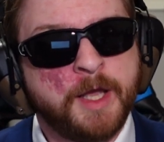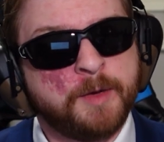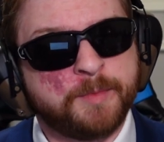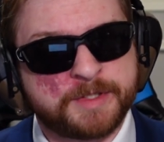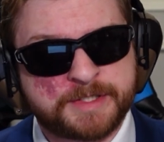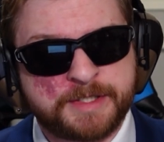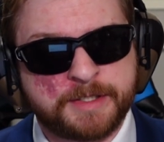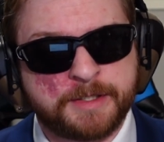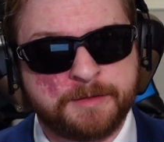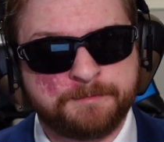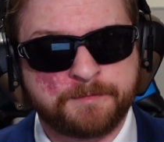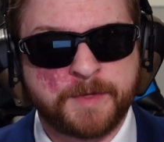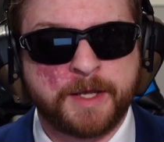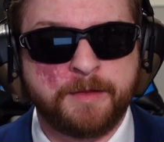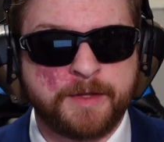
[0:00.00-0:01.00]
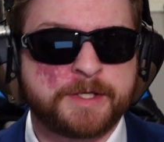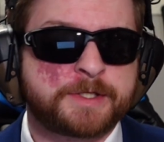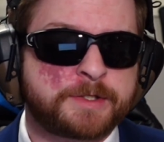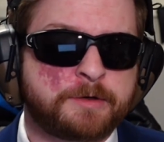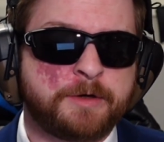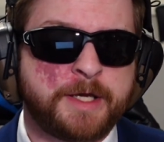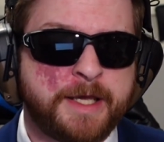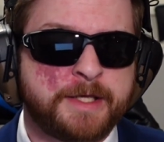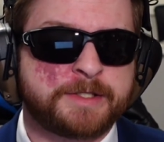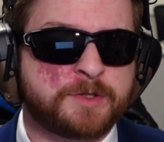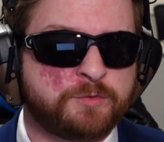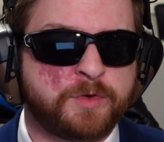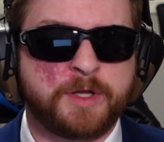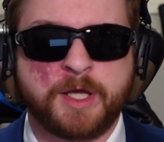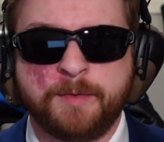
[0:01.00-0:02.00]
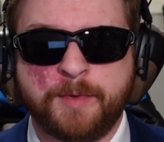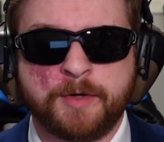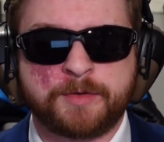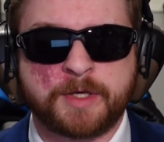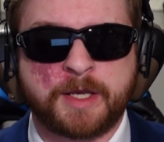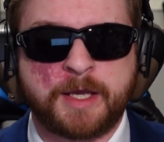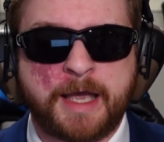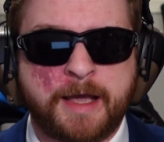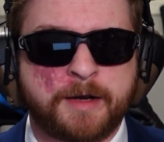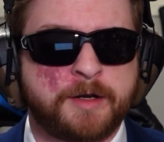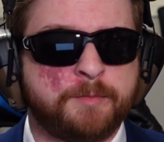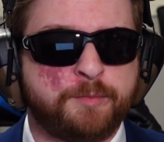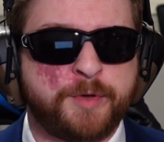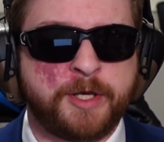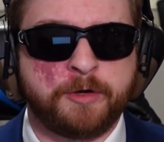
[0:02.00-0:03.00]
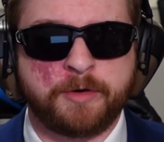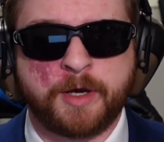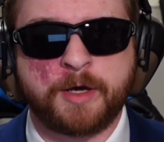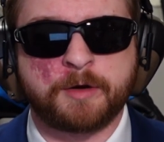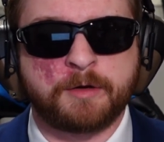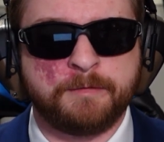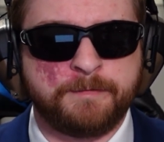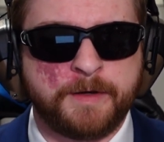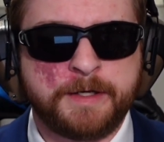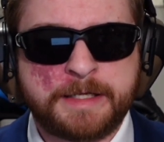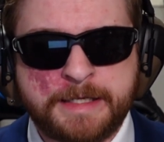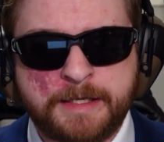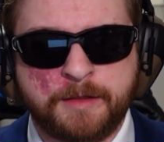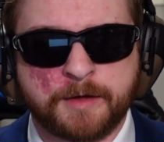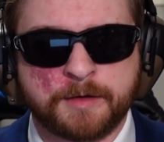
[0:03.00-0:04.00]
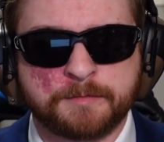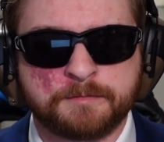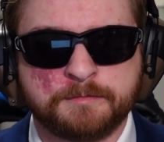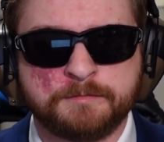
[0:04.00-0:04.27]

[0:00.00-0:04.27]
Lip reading: But still, this story isn't really about the Canada Periodical Fund either.